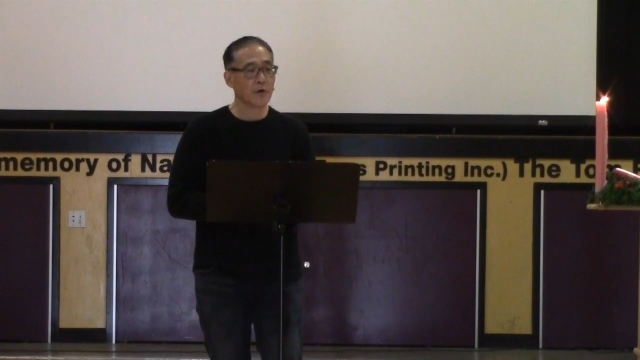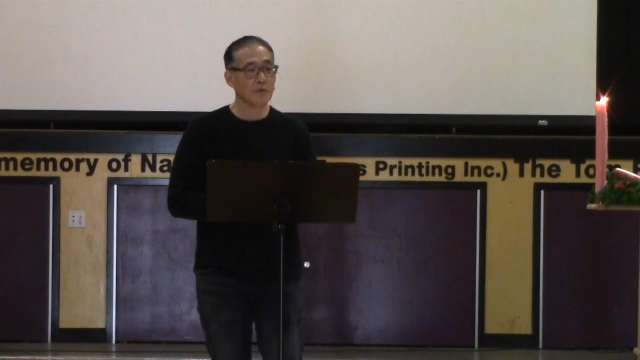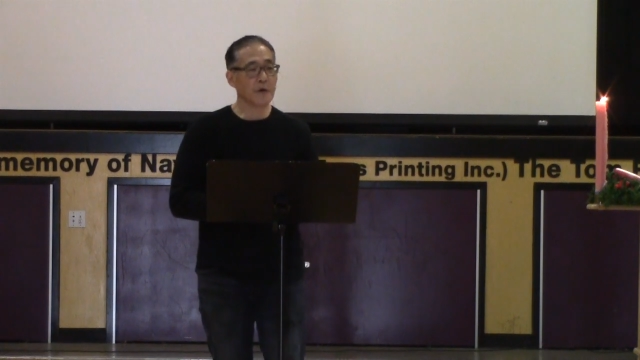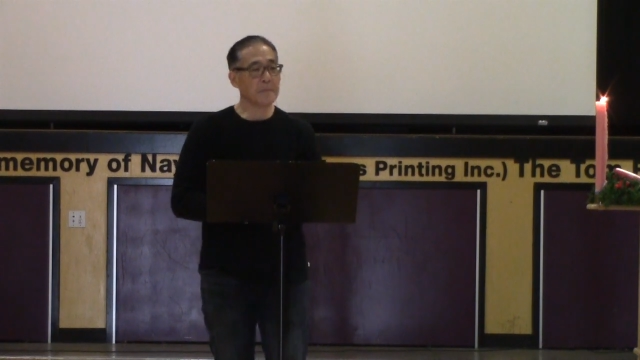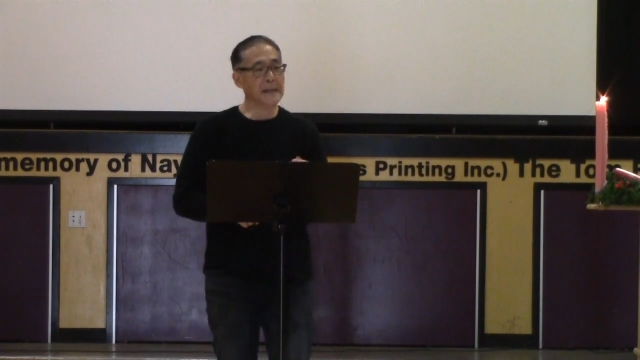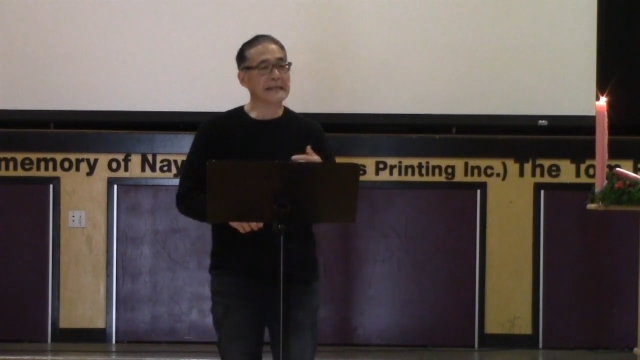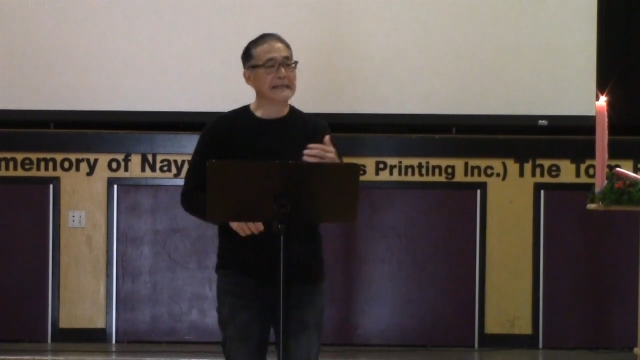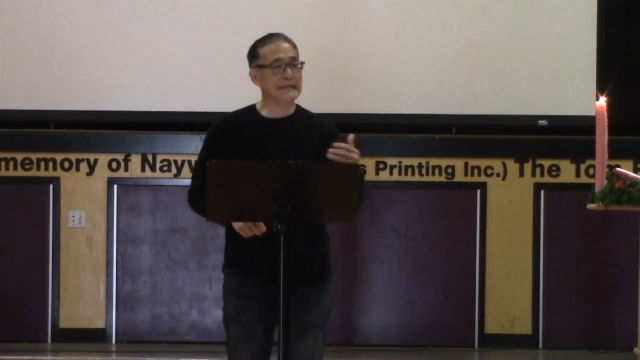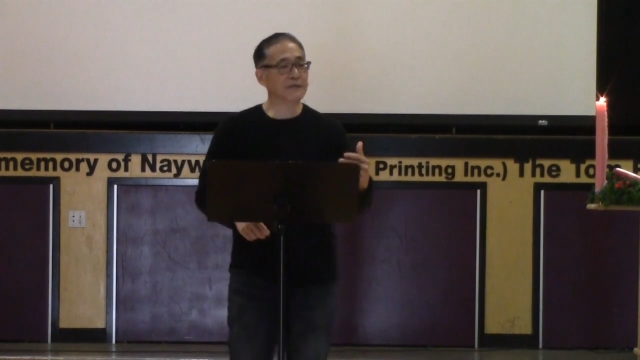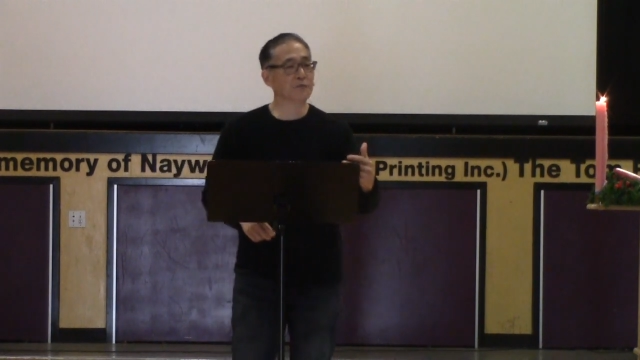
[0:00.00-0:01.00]
While
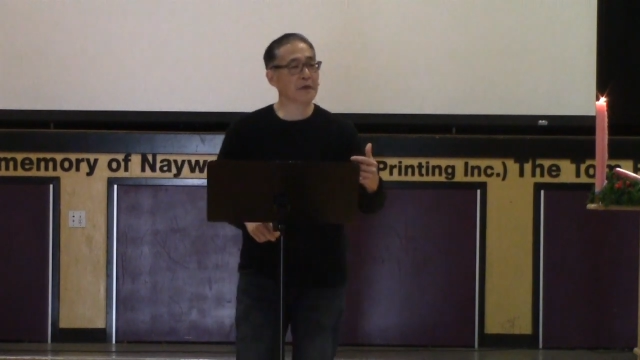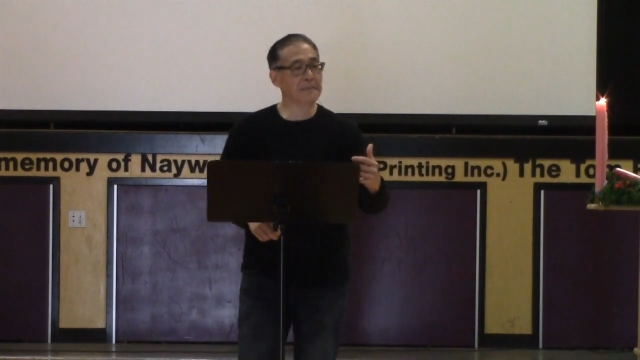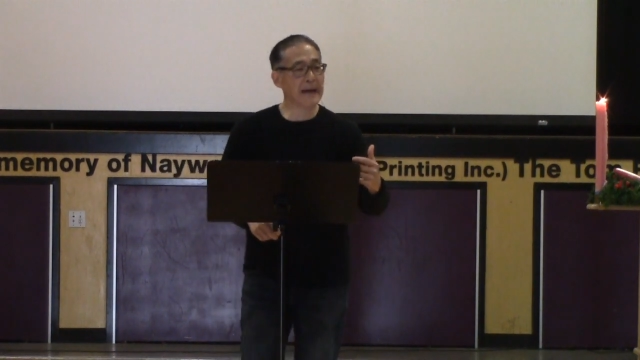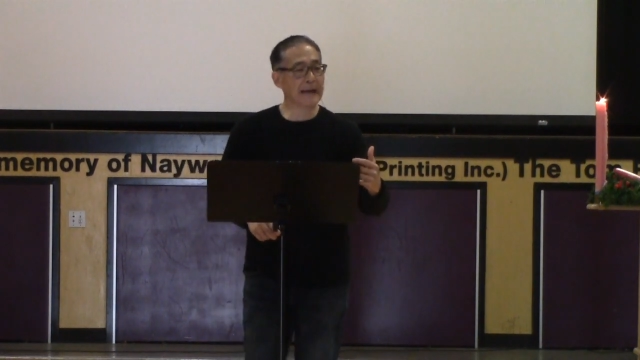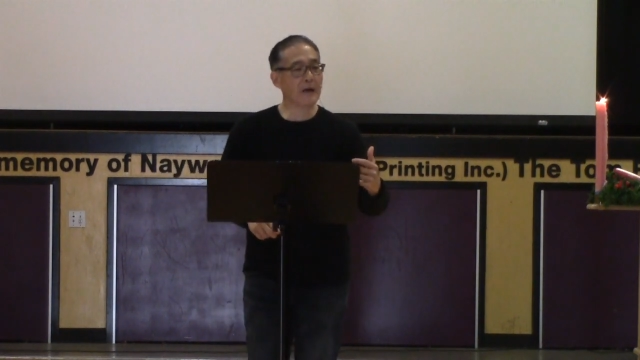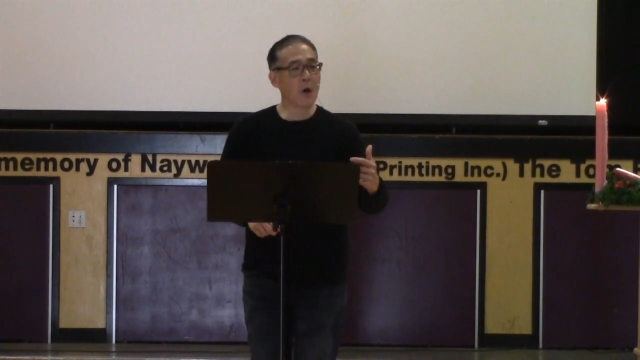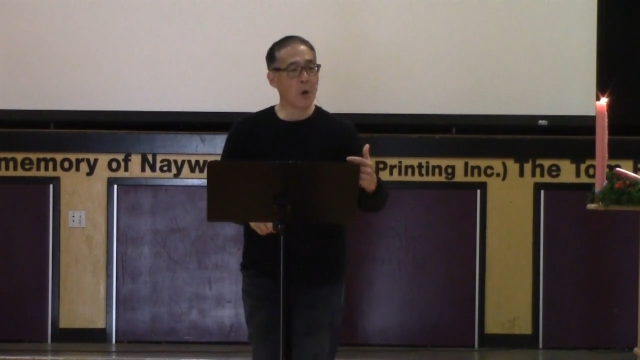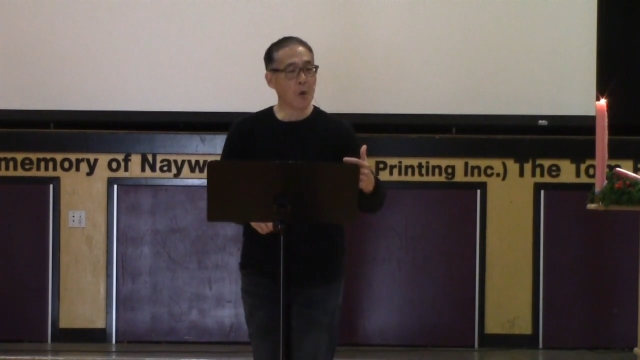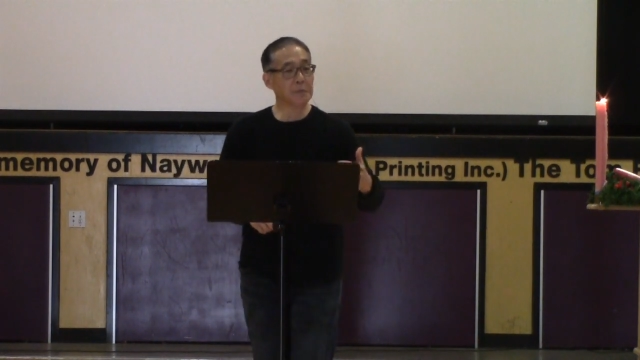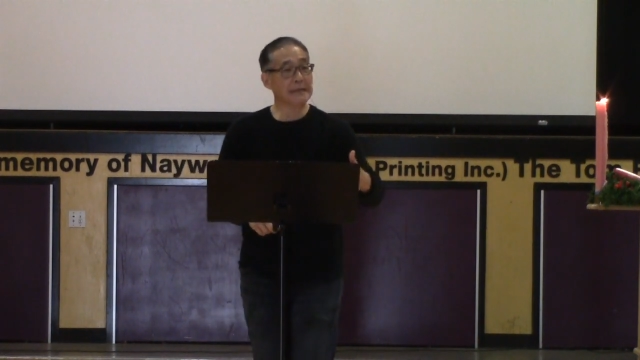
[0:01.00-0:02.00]
making his way back
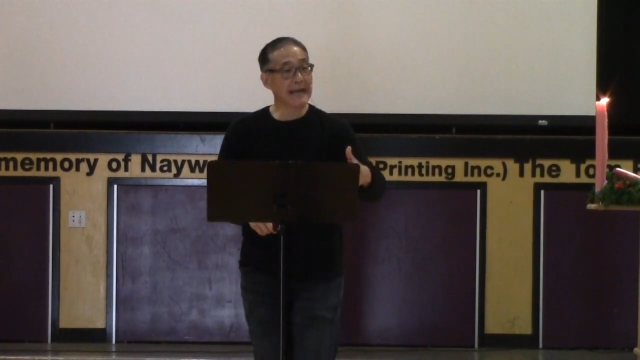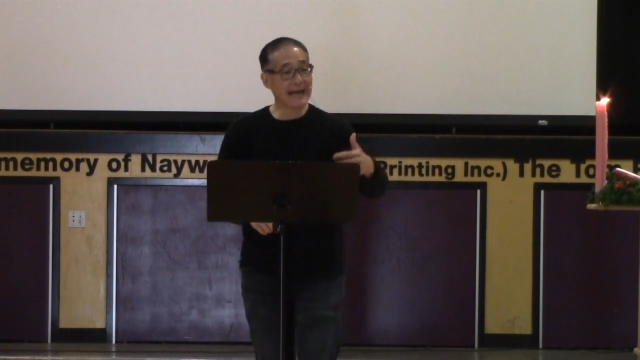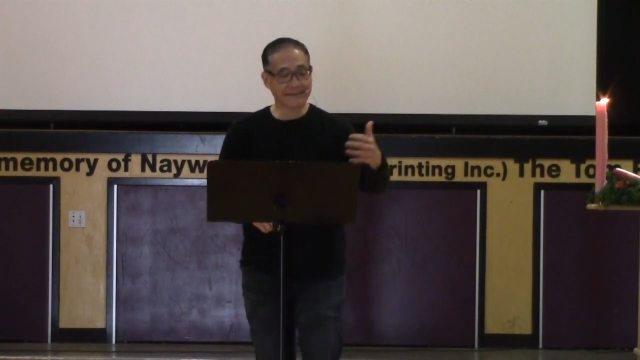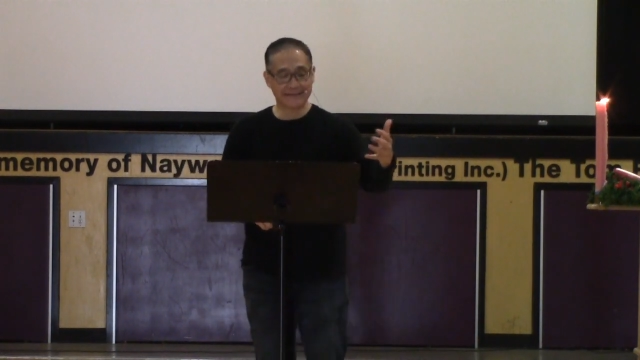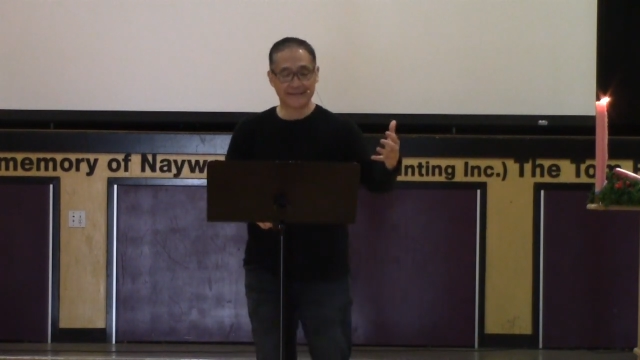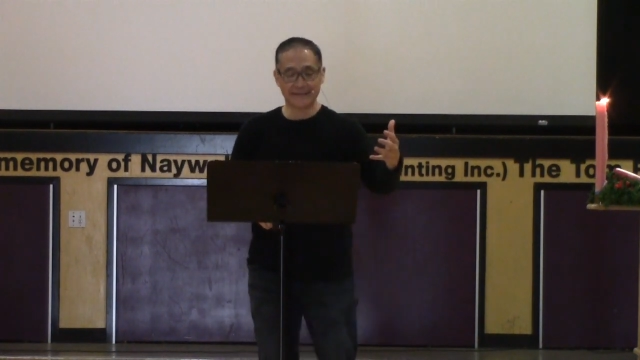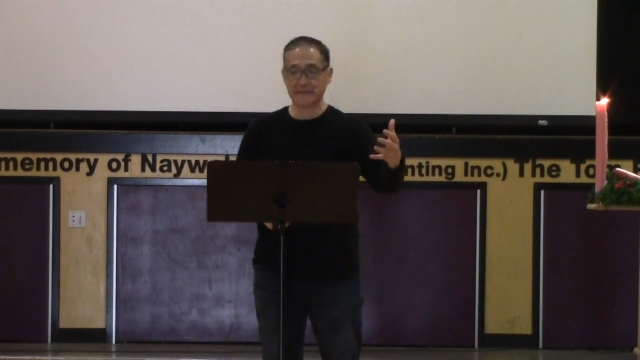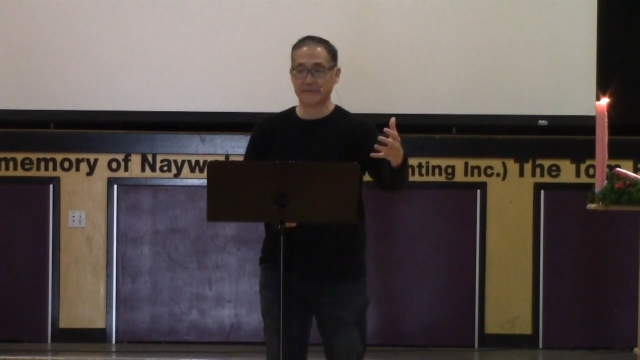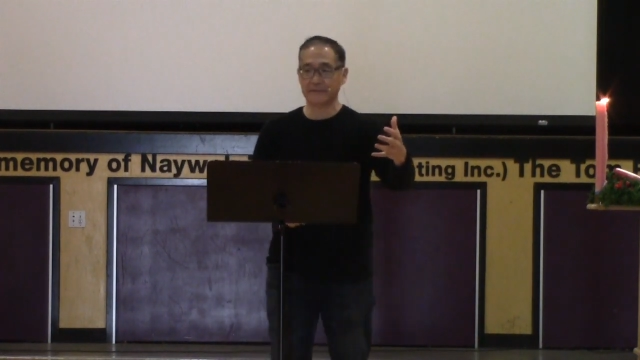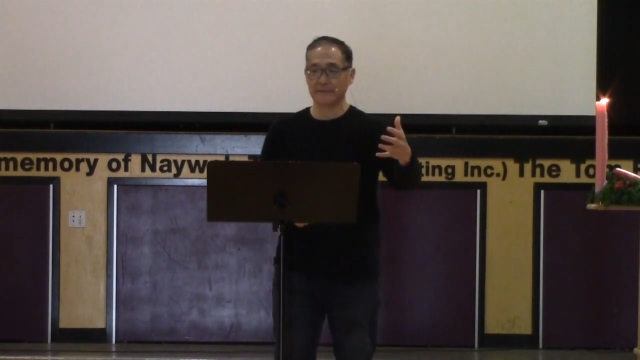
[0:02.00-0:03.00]
home, he has
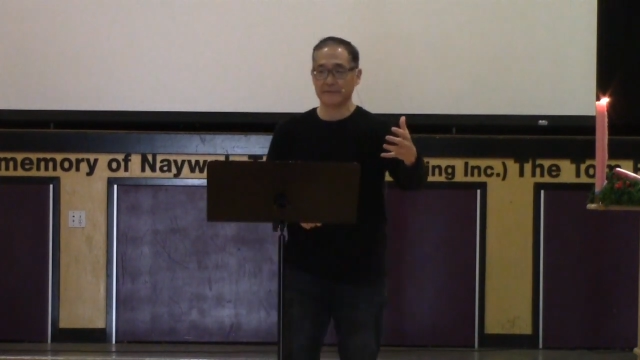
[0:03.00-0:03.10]
this